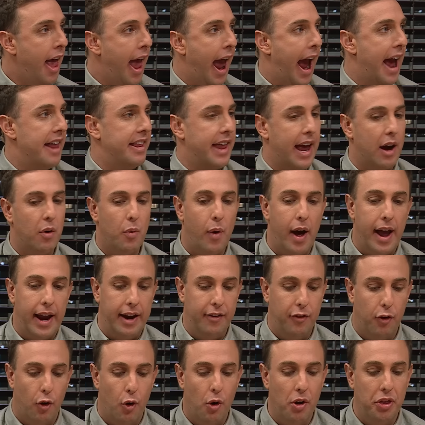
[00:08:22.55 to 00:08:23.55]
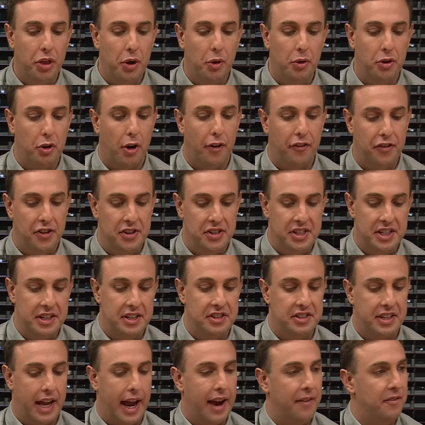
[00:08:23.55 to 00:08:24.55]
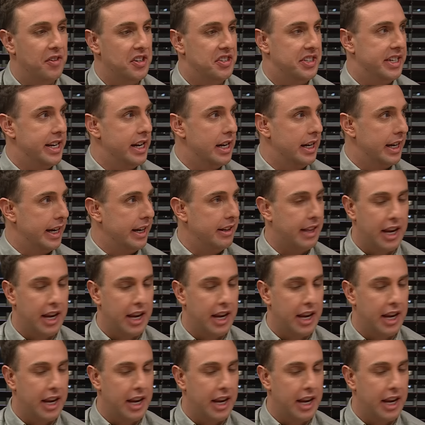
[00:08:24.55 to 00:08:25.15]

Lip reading: and that way if Hawthorn offers in the same vicinity,